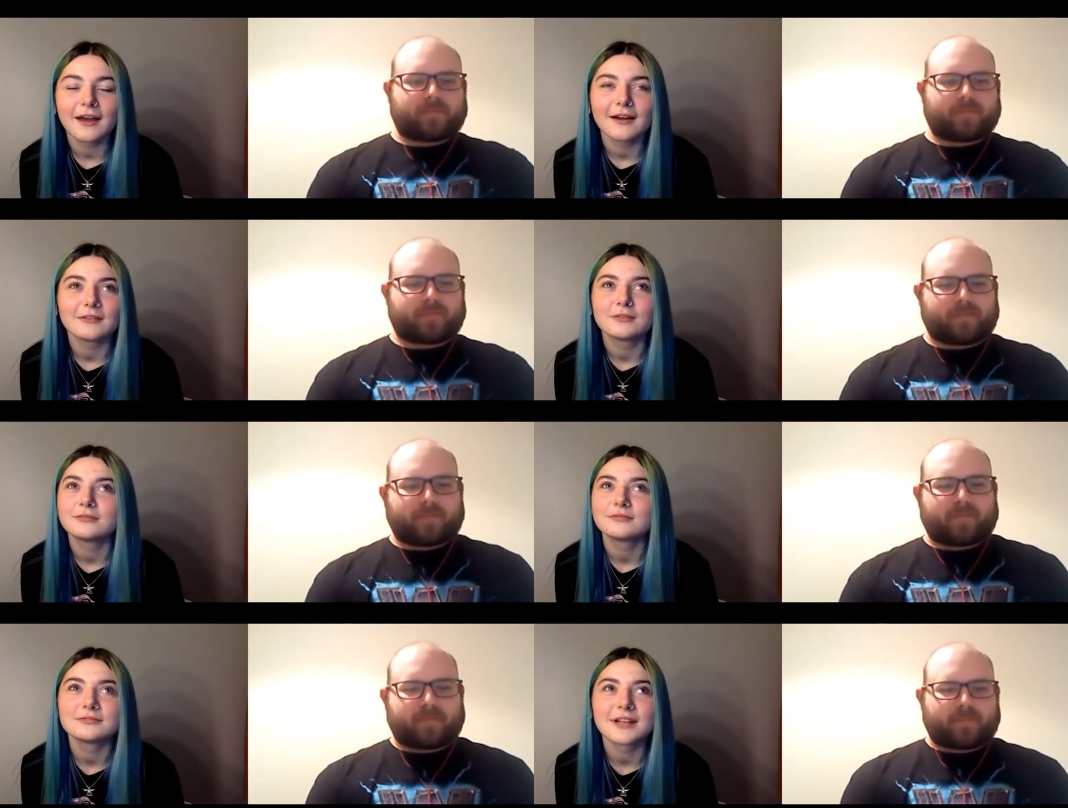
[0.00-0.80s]
Speaker 1: Oh,
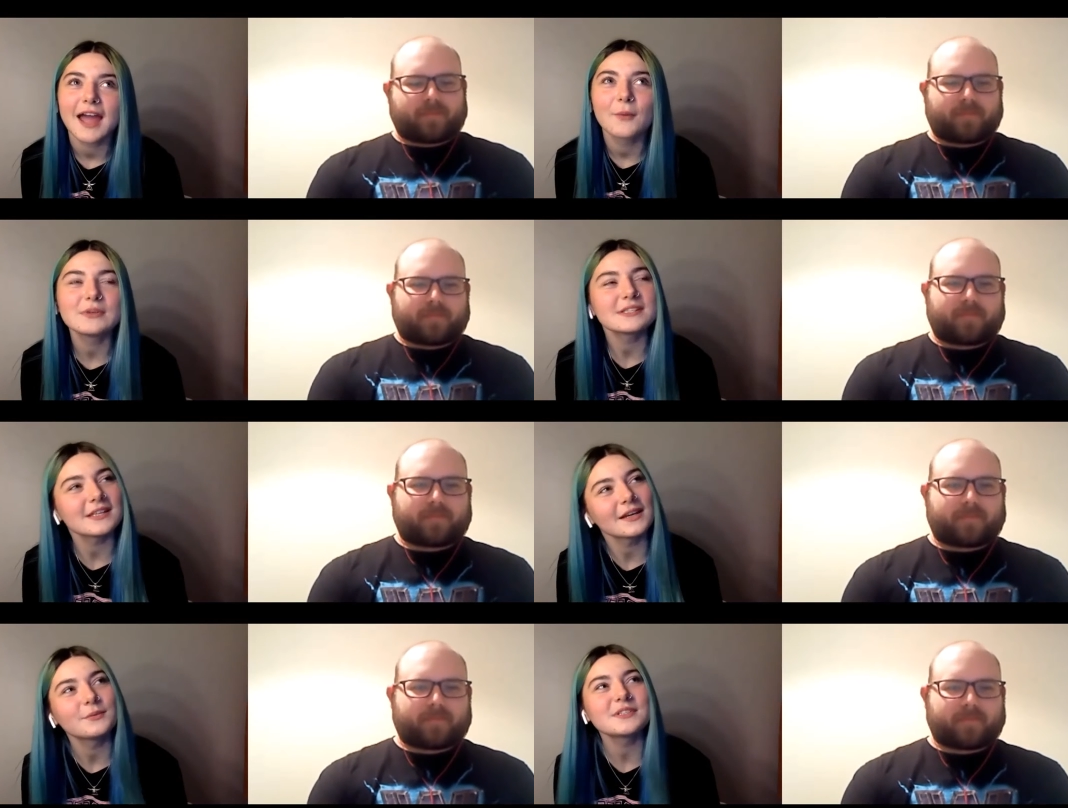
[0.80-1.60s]
it was
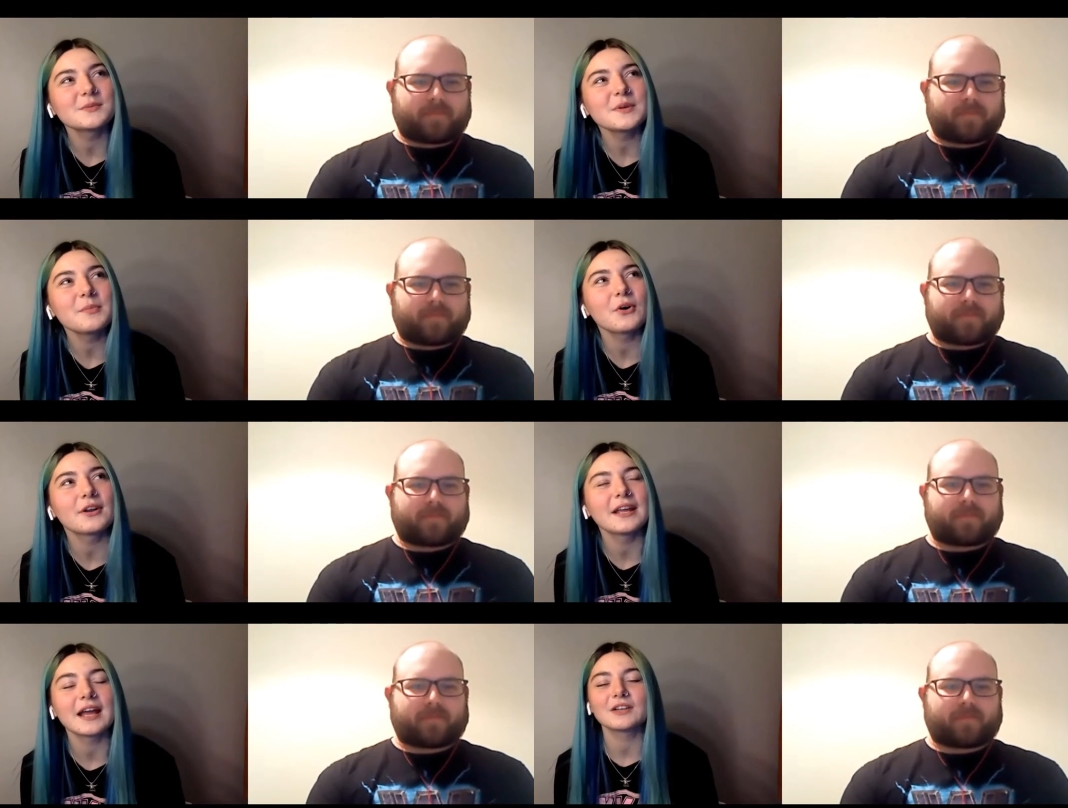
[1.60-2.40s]
a wee bit
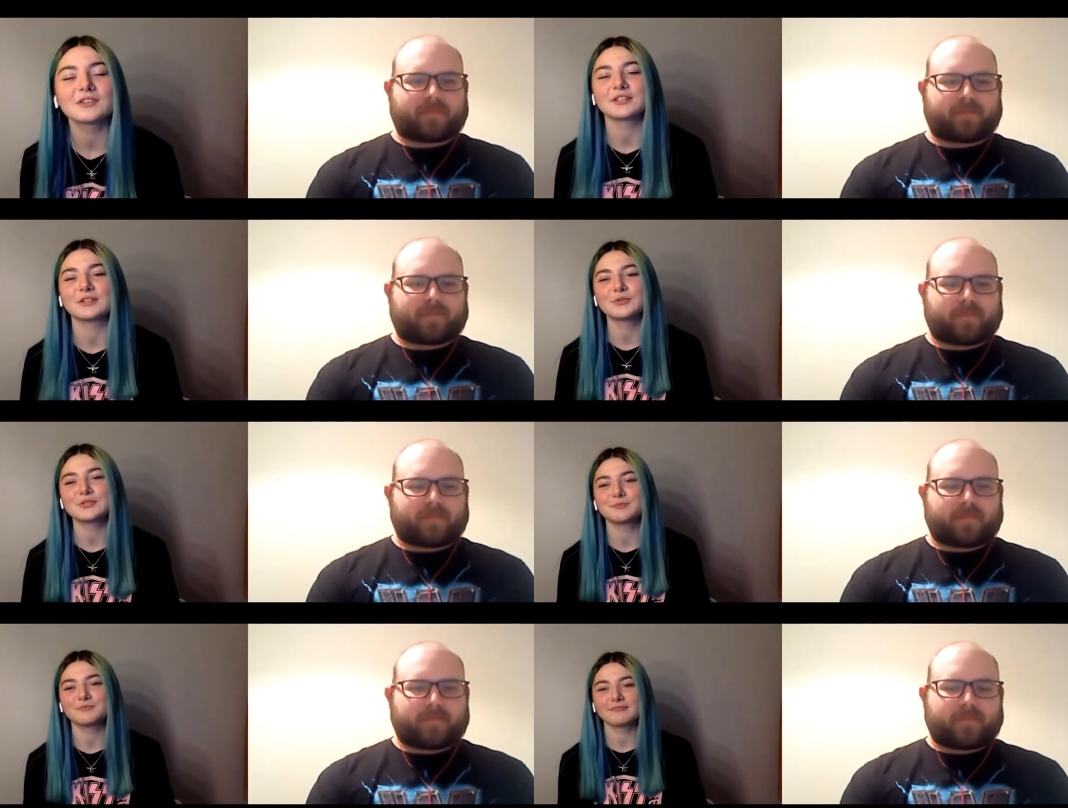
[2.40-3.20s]
alright actually,
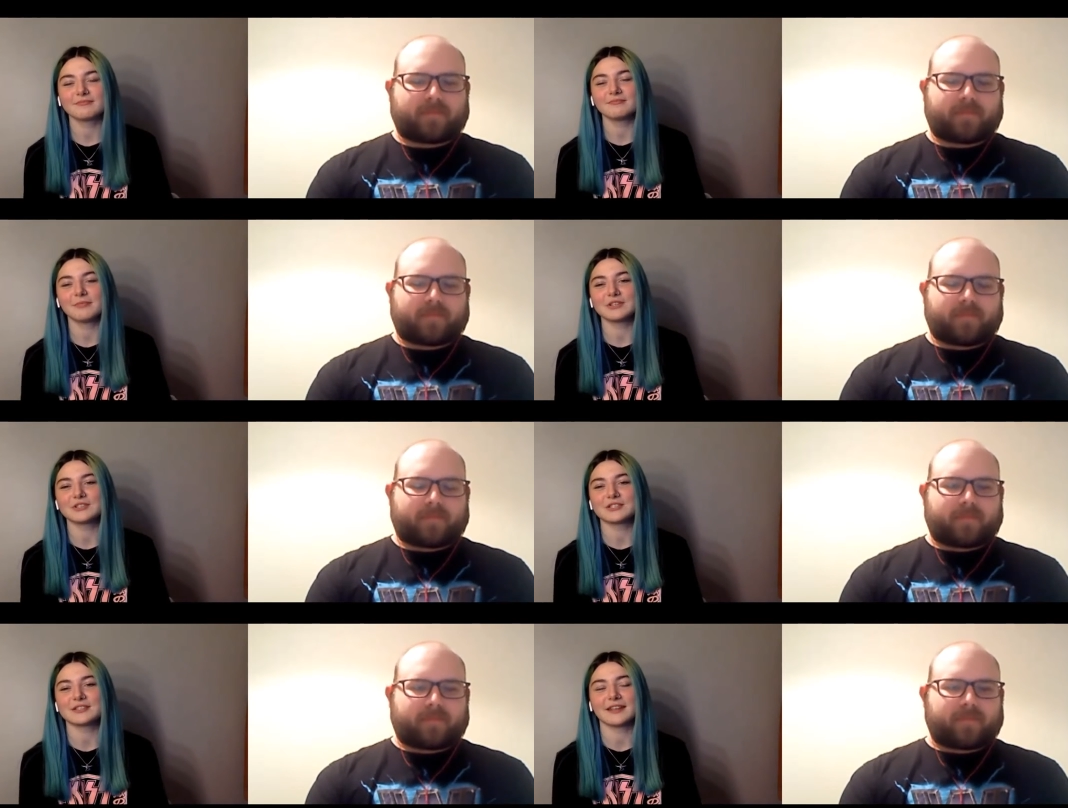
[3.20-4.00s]
not as
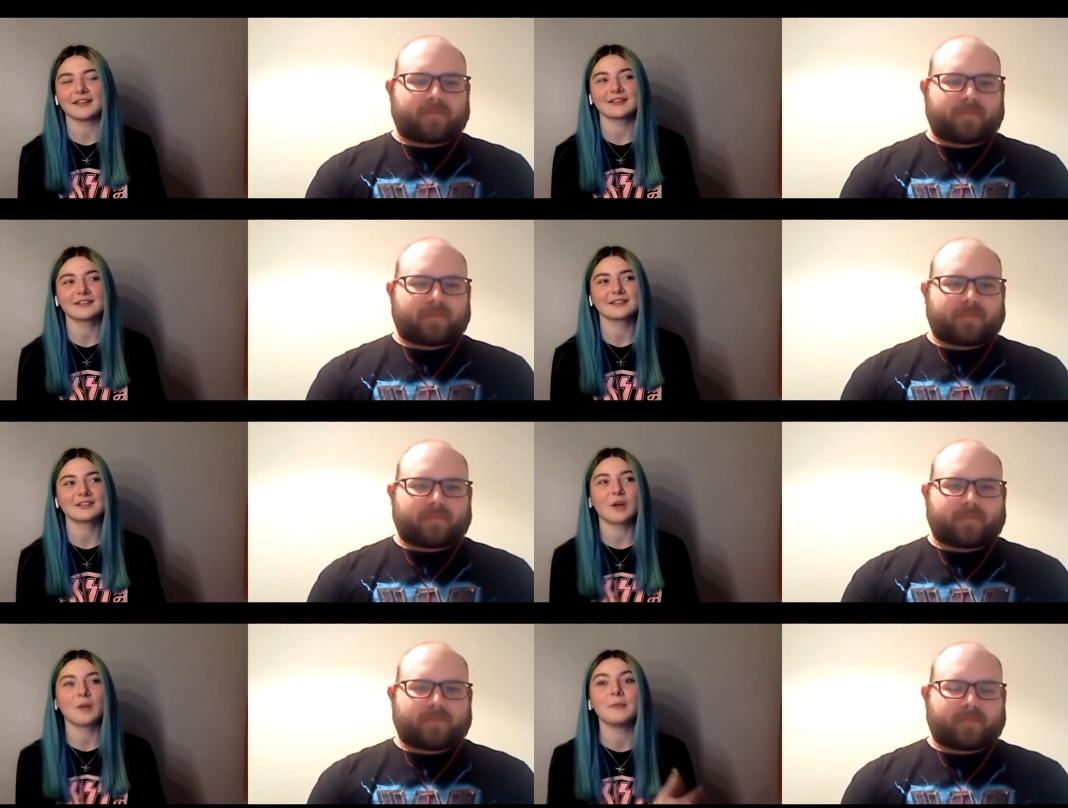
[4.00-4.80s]
much as like
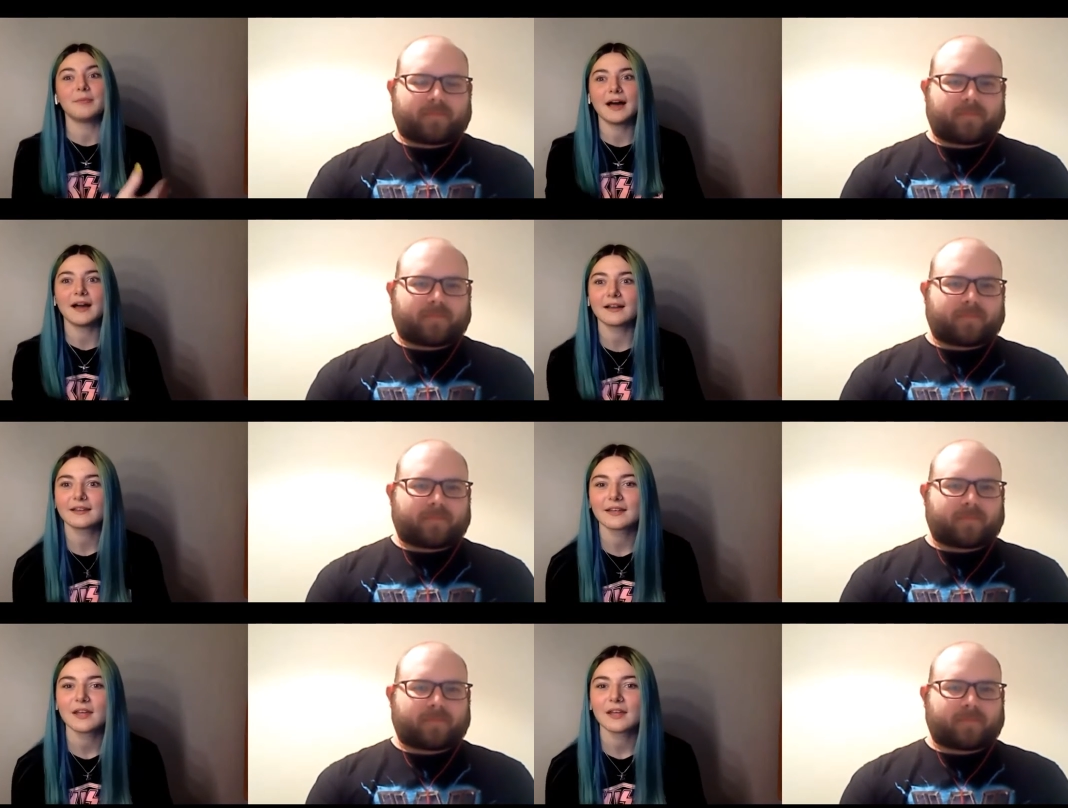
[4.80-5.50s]
coming back,